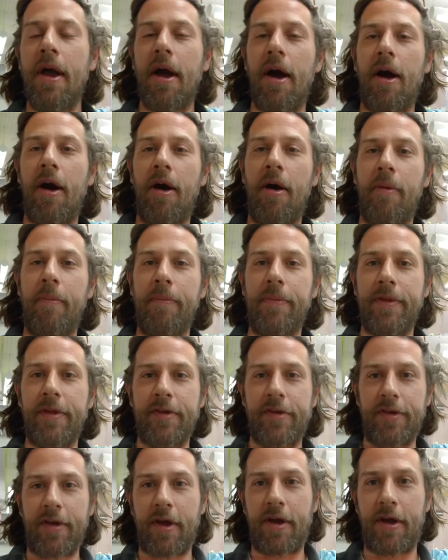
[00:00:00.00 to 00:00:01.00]
Um,
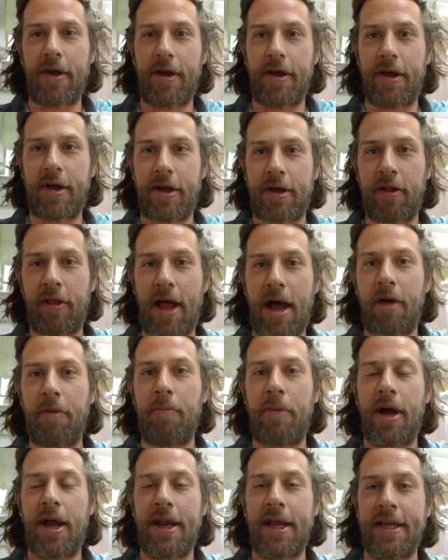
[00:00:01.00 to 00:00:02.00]
there's a cloud
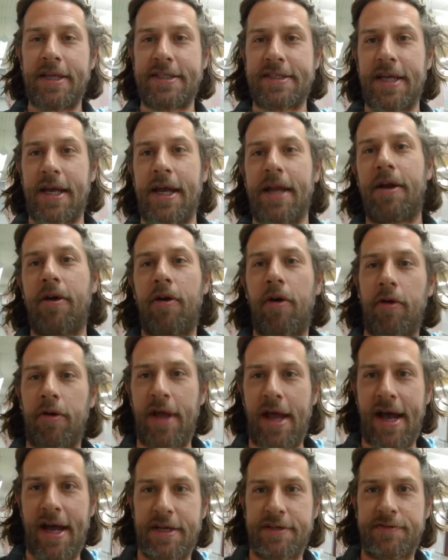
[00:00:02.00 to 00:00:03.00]
mining site called
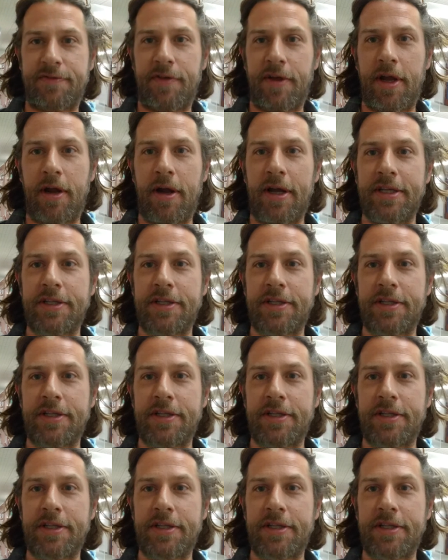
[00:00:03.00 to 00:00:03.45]
Hashflare.